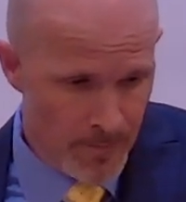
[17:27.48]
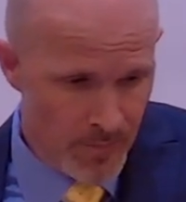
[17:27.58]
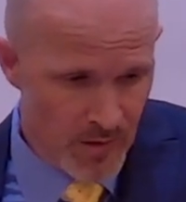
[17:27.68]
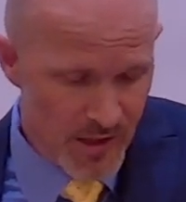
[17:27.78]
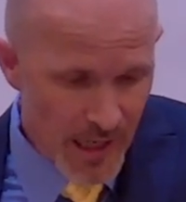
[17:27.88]

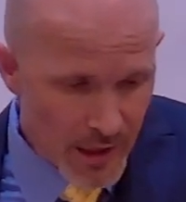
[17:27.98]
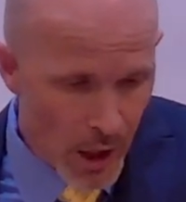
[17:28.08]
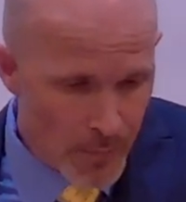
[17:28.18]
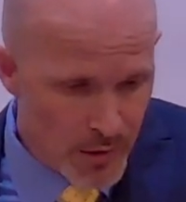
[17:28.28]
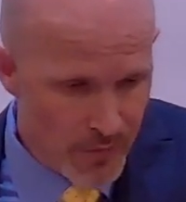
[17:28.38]
The second
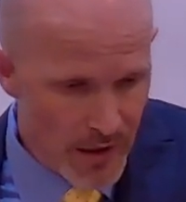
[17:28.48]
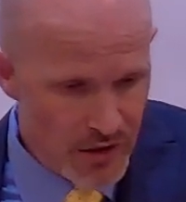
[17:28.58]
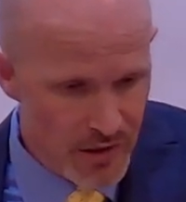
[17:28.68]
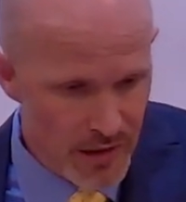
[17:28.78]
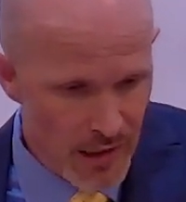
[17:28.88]

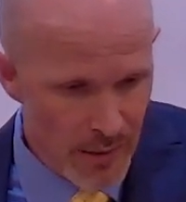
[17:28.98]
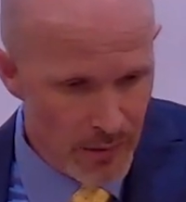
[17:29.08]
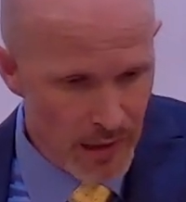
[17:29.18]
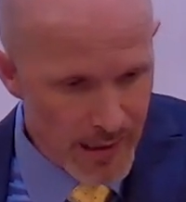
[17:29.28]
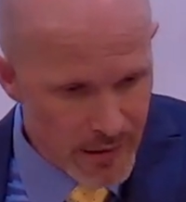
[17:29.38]
observation that I would
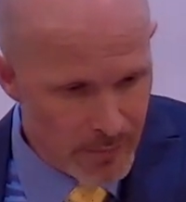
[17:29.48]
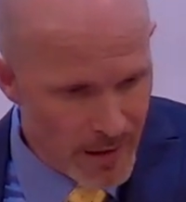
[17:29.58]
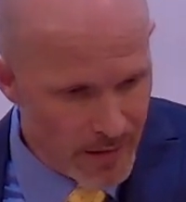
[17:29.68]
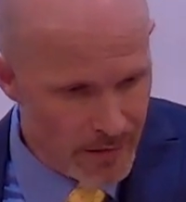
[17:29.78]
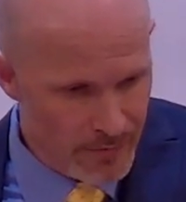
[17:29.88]
like to
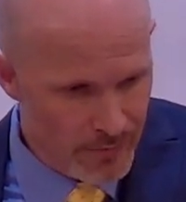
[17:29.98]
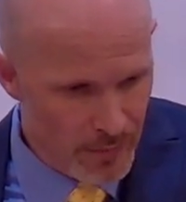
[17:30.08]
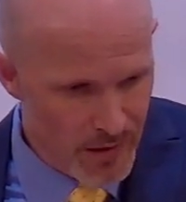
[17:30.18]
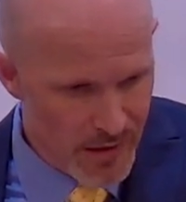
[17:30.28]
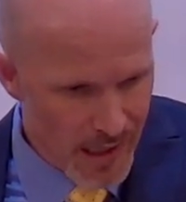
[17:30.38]
make from
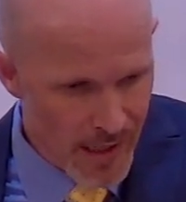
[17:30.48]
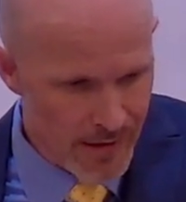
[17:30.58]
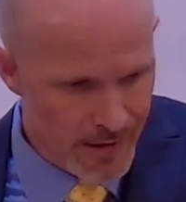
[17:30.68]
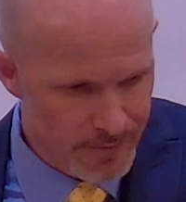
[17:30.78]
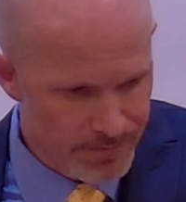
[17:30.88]
this
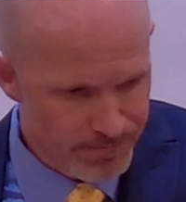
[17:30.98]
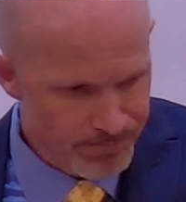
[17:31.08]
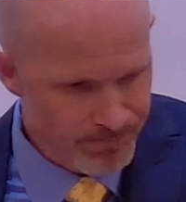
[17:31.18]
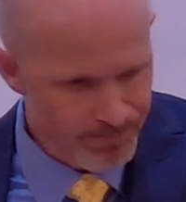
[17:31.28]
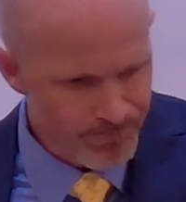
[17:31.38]
text
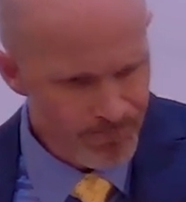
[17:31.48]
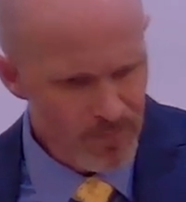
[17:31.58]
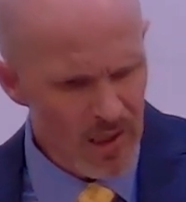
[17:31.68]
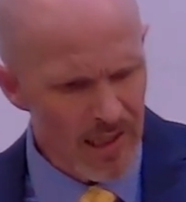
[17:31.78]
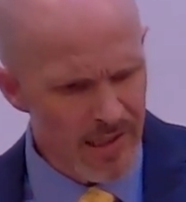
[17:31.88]

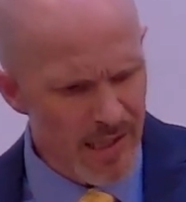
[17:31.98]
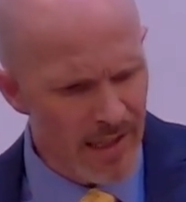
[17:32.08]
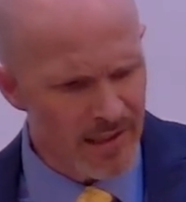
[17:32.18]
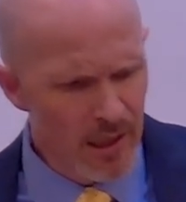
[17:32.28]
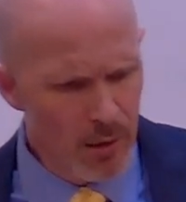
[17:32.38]
is
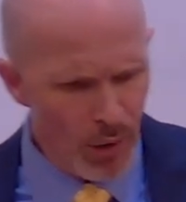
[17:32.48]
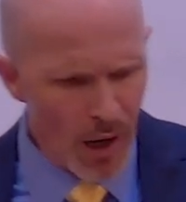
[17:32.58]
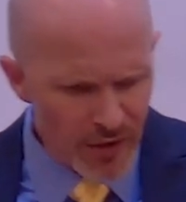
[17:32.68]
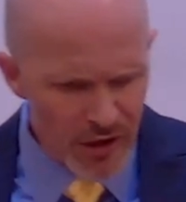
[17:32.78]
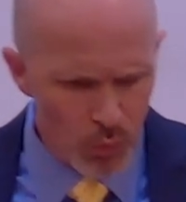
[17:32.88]
that
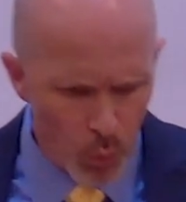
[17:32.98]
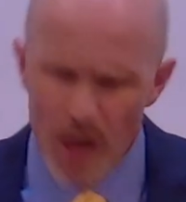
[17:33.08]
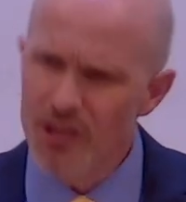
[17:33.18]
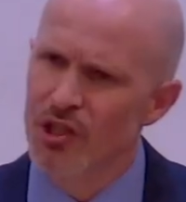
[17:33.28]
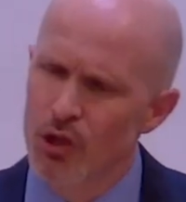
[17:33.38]
providence
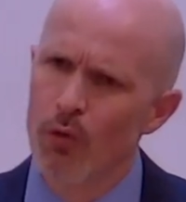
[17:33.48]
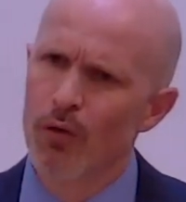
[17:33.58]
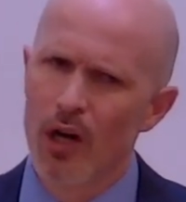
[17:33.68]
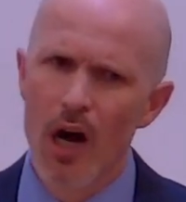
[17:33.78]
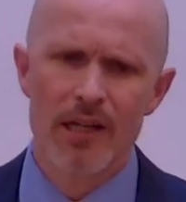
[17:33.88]
watches
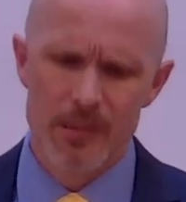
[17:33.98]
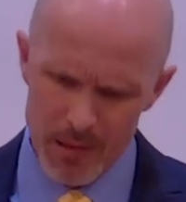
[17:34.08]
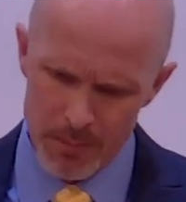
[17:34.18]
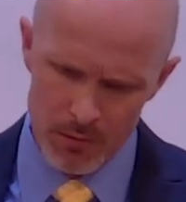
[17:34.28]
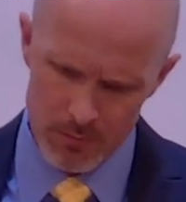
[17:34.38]
over God's
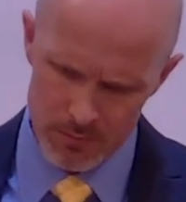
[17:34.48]
people.